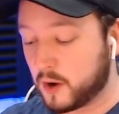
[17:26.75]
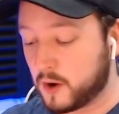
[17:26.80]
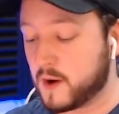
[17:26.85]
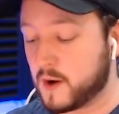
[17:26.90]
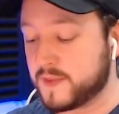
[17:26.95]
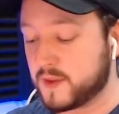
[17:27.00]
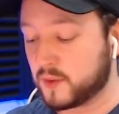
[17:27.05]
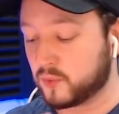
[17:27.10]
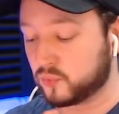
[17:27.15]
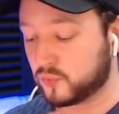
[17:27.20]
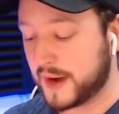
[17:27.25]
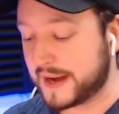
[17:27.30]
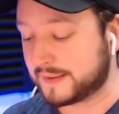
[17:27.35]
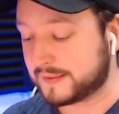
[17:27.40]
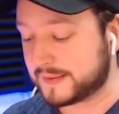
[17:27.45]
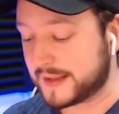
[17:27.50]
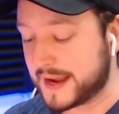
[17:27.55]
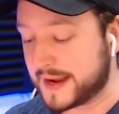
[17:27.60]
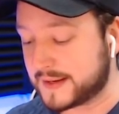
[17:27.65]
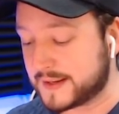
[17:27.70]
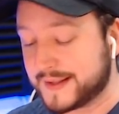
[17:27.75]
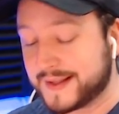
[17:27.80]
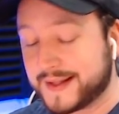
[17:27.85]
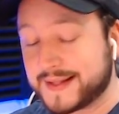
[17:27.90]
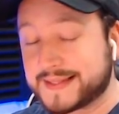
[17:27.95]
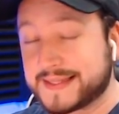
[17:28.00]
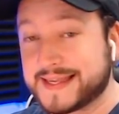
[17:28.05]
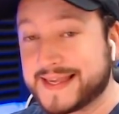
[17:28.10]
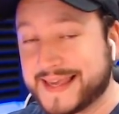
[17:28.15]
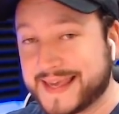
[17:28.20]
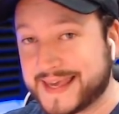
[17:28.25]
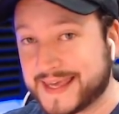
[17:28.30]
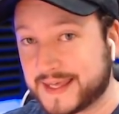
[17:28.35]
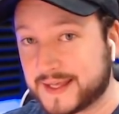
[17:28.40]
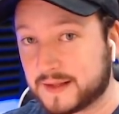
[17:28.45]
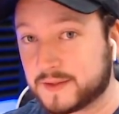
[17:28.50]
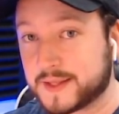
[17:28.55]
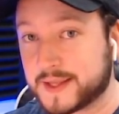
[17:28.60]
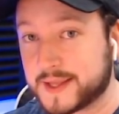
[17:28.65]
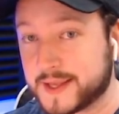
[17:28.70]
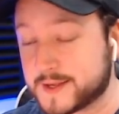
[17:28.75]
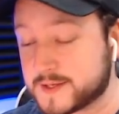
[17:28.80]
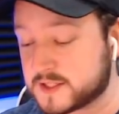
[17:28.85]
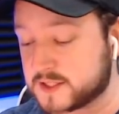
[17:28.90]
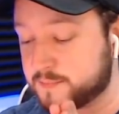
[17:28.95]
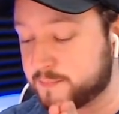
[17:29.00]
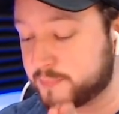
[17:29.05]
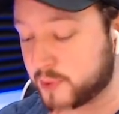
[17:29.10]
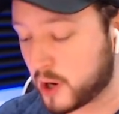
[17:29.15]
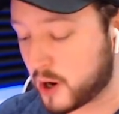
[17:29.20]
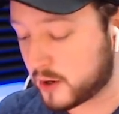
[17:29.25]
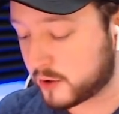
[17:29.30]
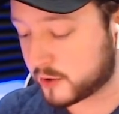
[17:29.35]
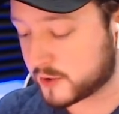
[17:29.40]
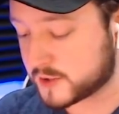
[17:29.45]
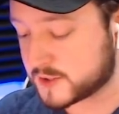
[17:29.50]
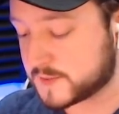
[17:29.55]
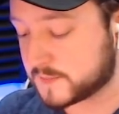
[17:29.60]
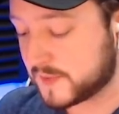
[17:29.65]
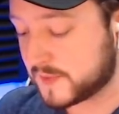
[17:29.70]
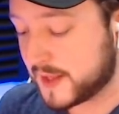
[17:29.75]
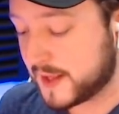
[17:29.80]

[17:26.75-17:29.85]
on the right lane to kill his spawners.